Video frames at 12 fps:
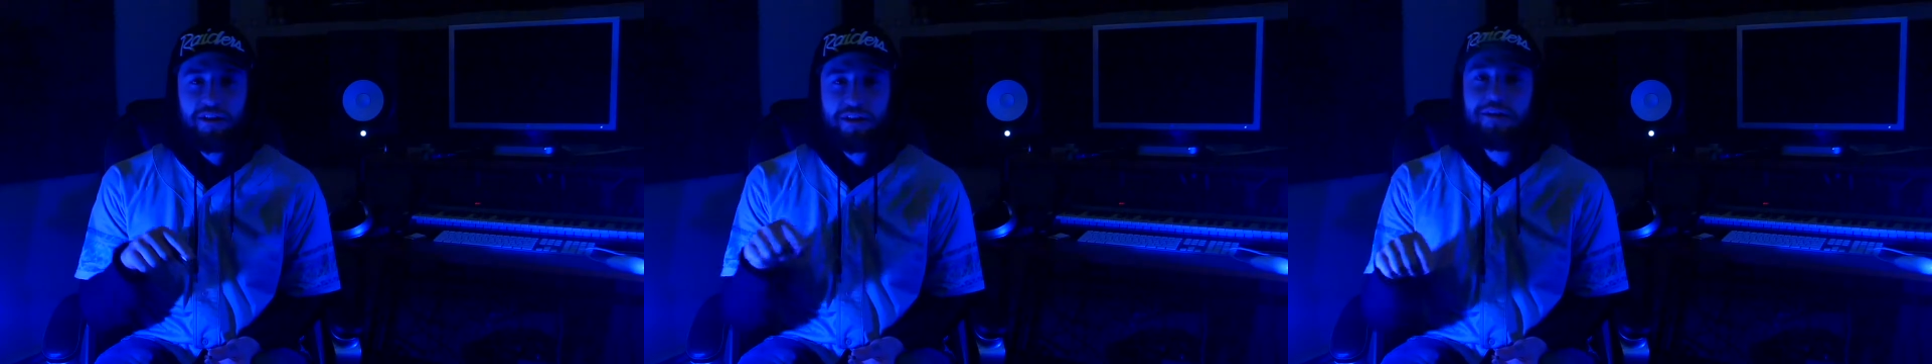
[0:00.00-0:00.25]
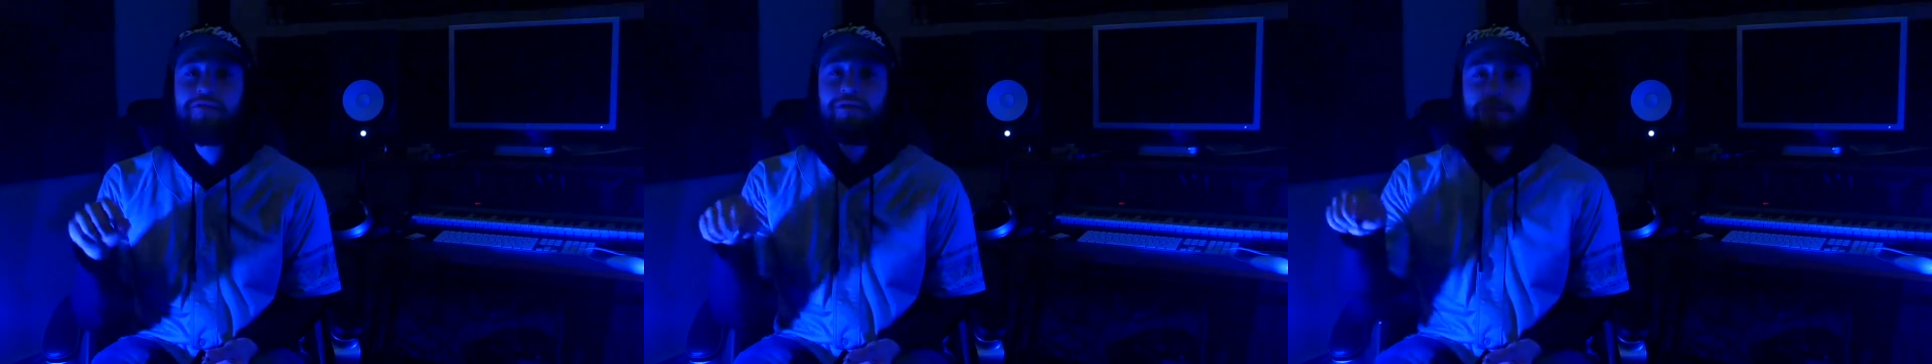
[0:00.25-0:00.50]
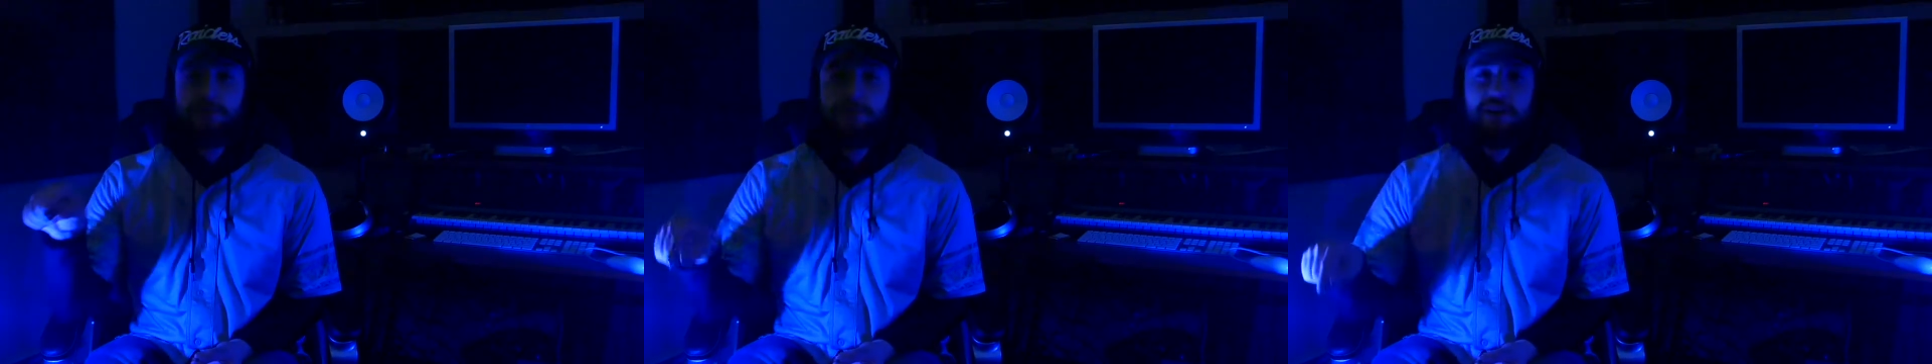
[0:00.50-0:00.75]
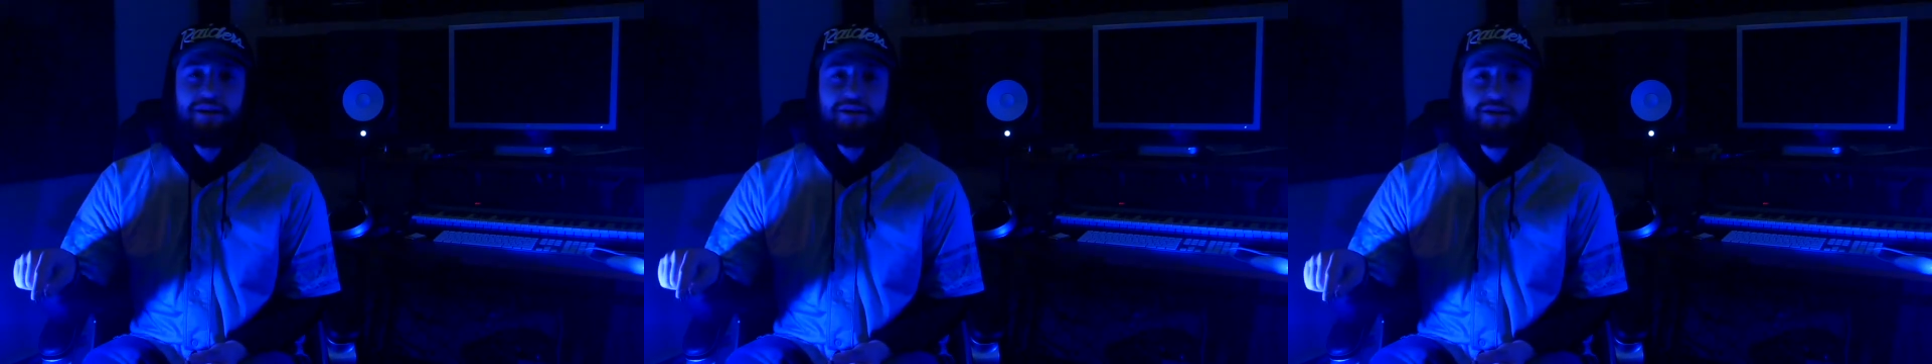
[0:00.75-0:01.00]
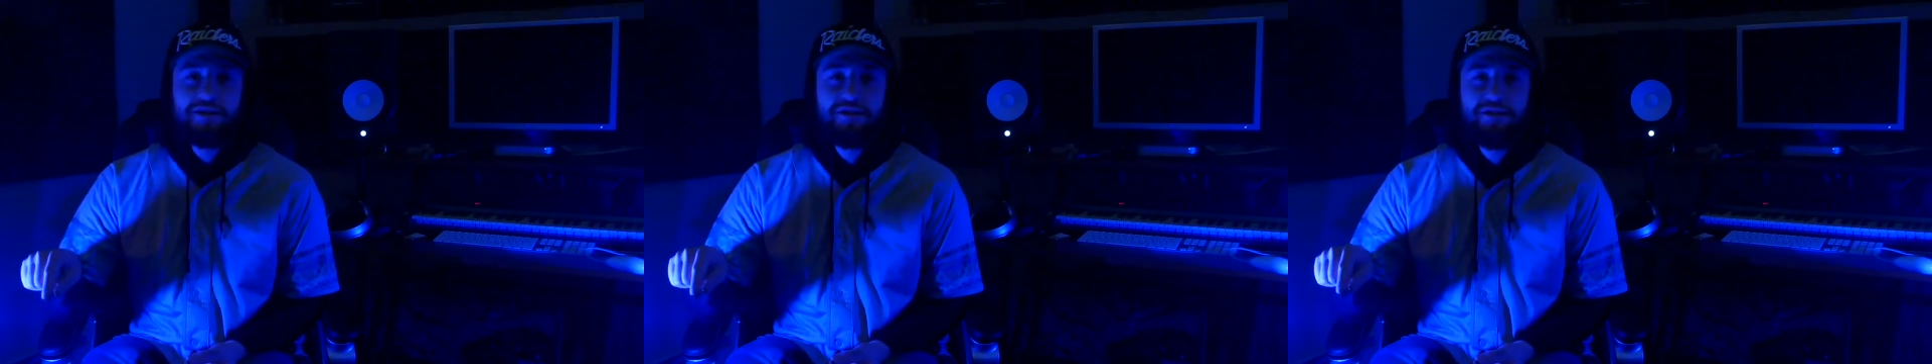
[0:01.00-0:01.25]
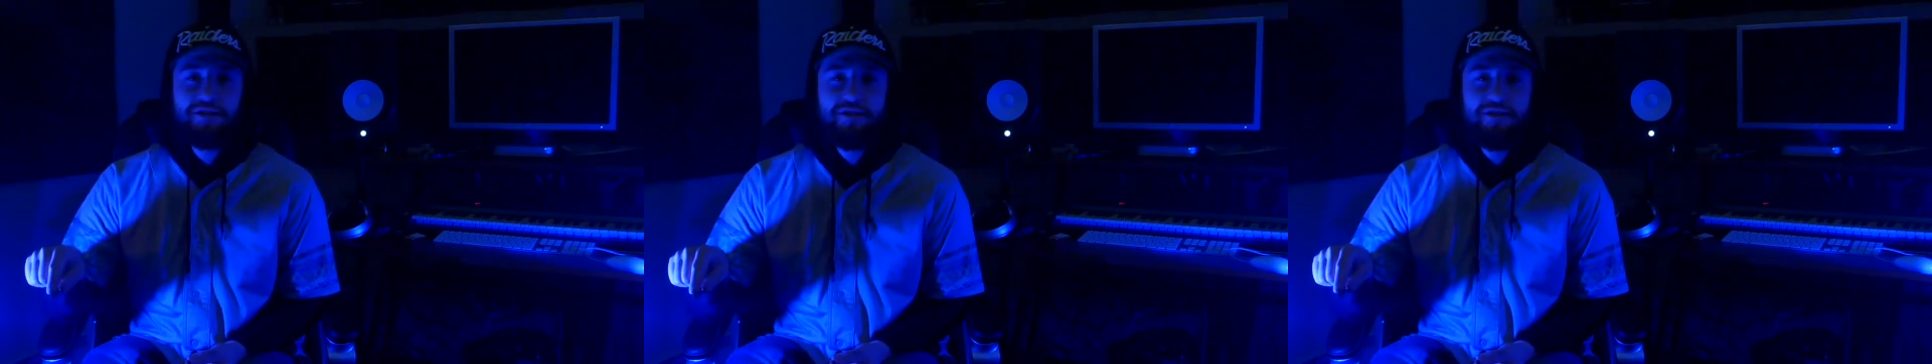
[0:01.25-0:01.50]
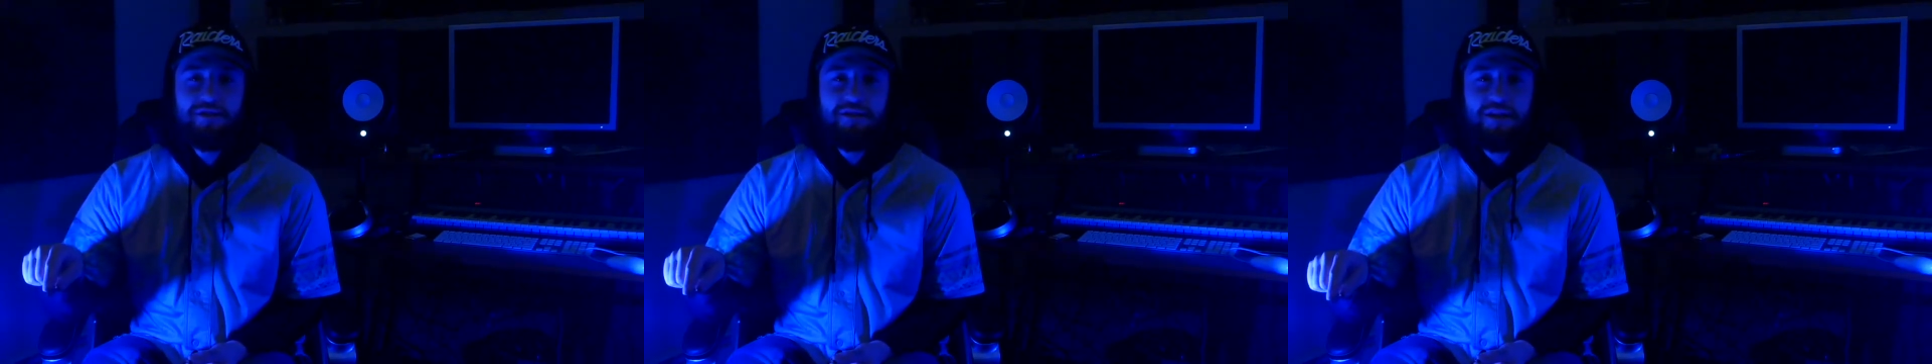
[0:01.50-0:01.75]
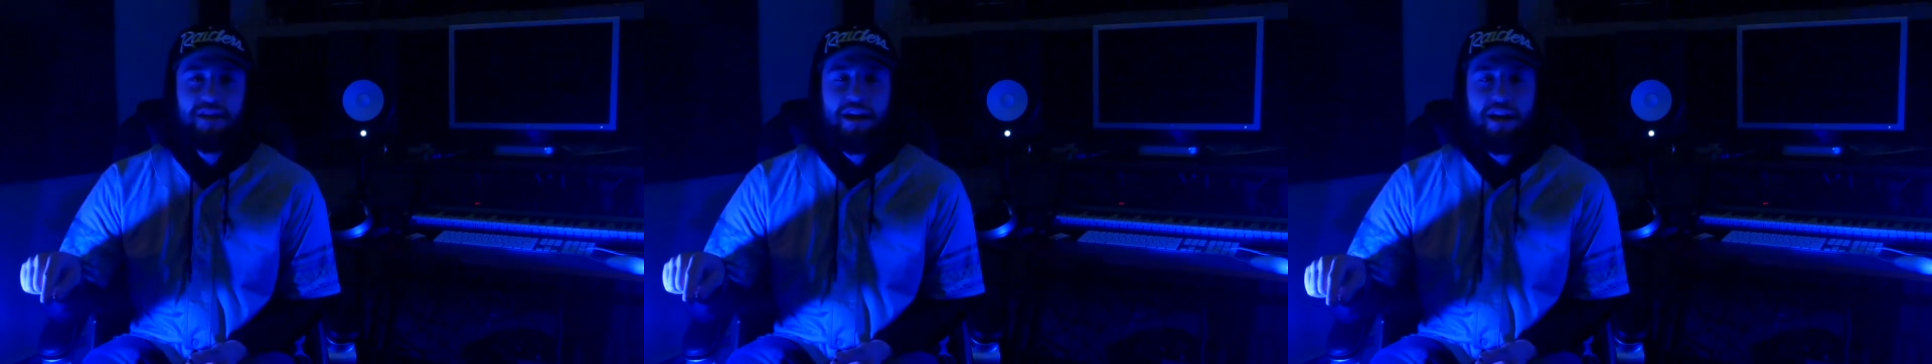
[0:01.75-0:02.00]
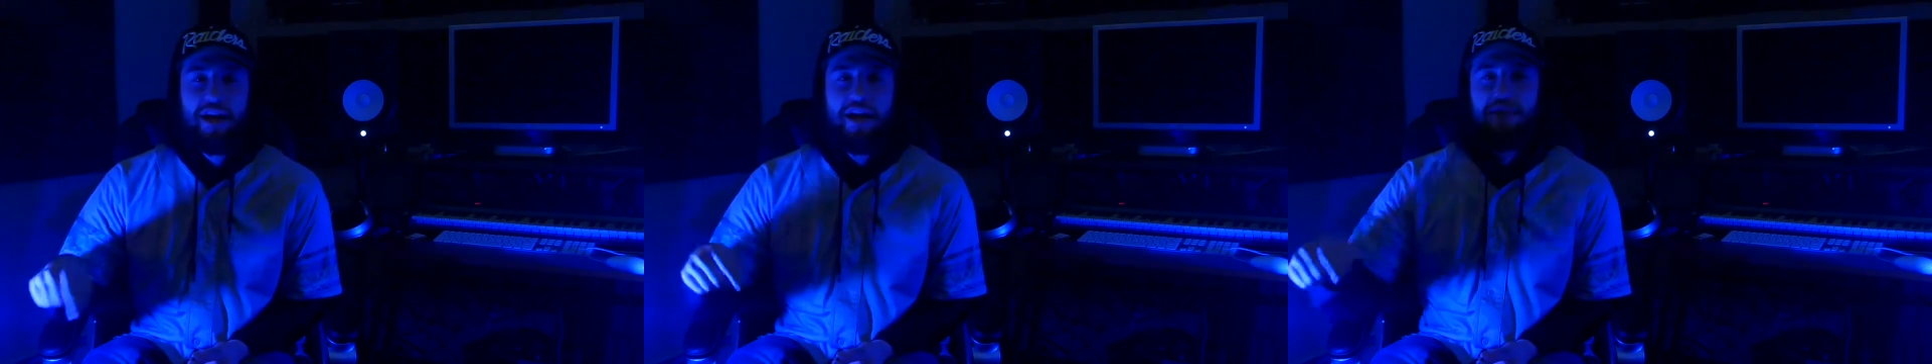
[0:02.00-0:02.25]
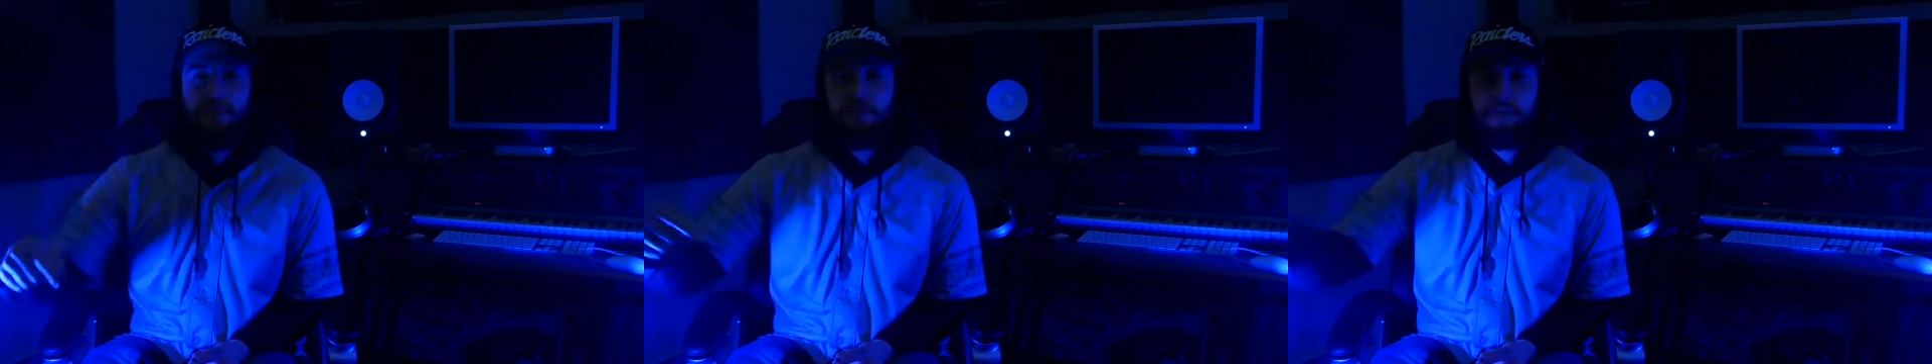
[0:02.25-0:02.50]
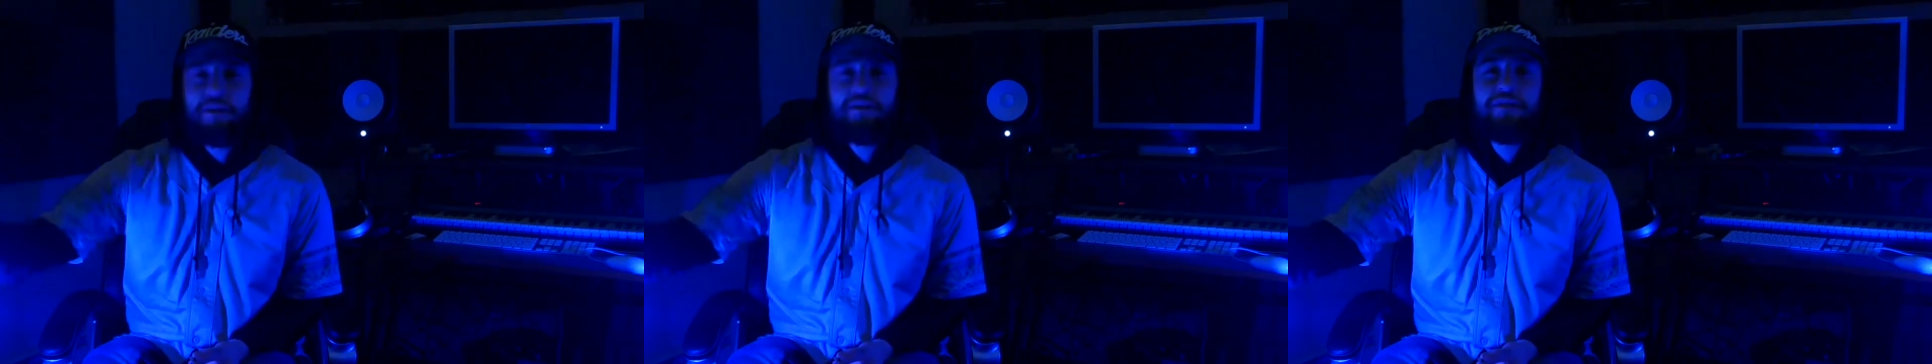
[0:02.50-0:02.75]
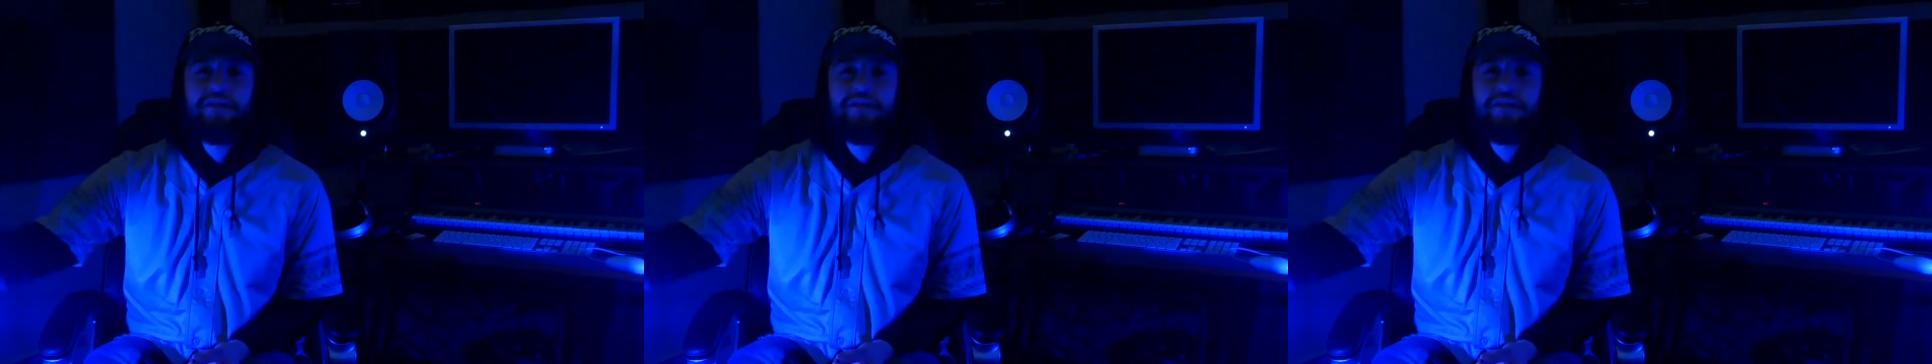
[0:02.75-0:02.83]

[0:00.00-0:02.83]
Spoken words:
give you a Dutch and the weed.